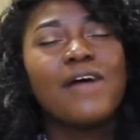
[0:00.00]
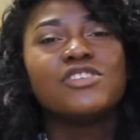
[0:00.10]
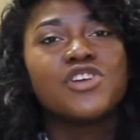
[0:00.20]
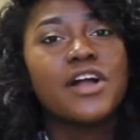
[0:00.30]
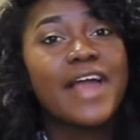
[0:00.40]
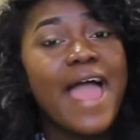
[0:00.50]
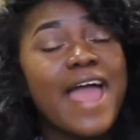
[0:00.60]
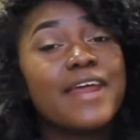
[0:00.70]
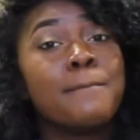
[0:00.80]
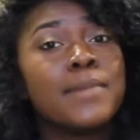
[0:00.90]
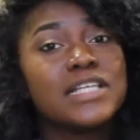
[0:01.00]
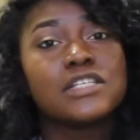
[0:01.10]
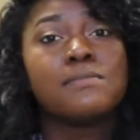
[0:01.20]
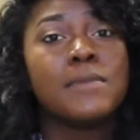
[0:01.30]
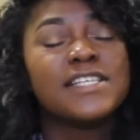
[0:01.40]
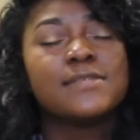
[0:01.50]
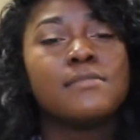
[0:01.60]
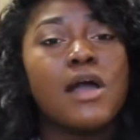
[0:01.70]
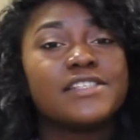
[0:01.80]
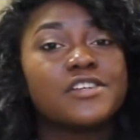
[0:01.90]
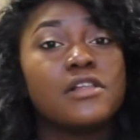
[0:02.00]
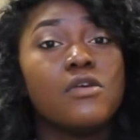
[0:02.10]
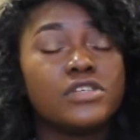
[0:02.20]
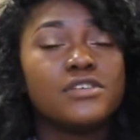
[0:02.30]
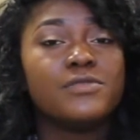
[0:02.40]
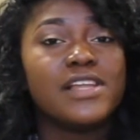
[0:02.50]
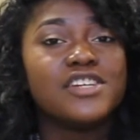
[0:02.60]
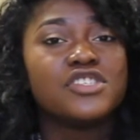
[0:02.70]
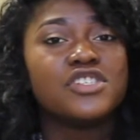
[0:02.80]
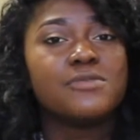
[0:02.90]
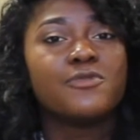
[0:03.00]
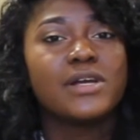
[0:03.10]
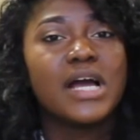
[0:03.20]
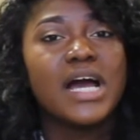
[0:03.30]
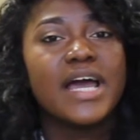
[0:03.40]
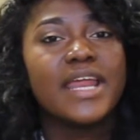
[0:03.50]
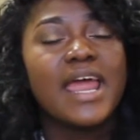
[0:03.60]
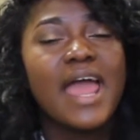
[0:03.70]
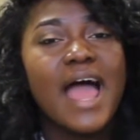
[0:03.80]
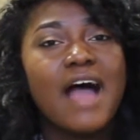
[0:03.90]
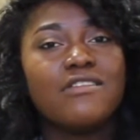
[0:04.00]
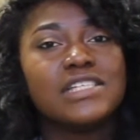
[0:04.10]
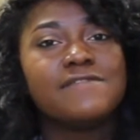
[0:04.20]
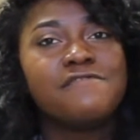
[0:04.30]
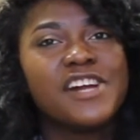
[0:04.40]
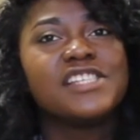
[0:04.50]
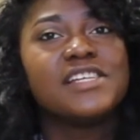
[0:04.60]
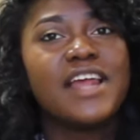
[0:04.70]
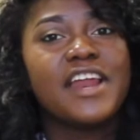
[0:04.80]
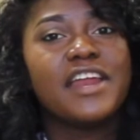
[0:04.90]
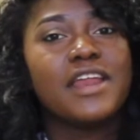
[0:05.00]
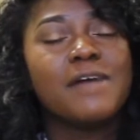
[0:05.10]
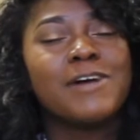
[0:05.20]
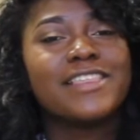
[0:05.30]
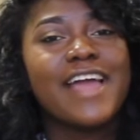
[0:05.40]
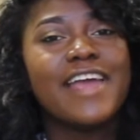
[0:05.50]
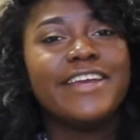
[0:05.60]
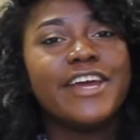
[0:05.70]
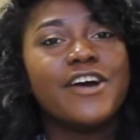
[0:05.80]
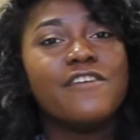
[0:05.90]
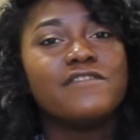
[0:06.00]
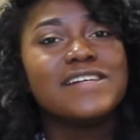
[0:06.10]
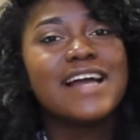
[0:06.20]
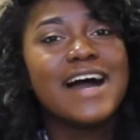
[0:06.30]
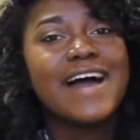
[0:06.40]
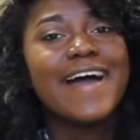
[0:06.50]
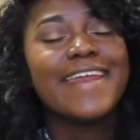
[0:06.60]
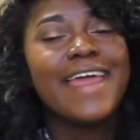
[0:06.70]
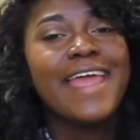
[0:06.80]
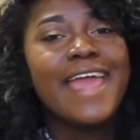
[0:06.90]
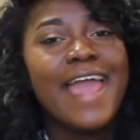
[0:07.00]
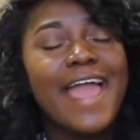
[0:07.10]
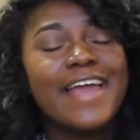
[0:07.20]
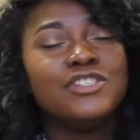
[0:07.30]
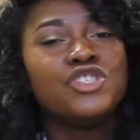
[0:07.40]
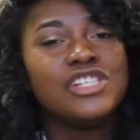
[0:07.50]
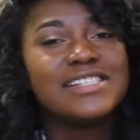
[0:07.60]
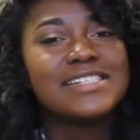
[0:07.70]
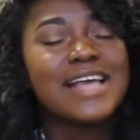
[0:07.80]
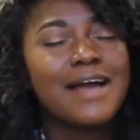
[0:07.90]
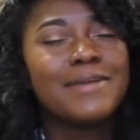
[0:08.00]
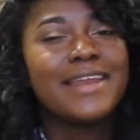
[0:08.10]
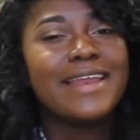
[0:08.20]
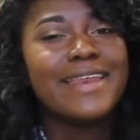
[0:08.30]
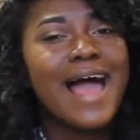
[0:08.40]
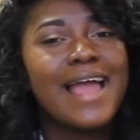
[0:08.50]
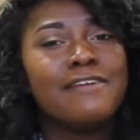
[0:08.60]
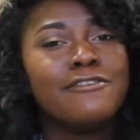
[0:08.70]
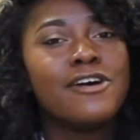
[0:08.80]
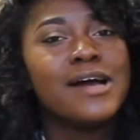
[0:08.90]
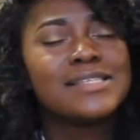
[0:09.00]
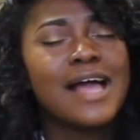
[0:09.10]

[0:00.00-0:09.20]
I was younger, I had a much closer relationship with God. I was fascinated about the idea of God and Jesus coming and dying for us.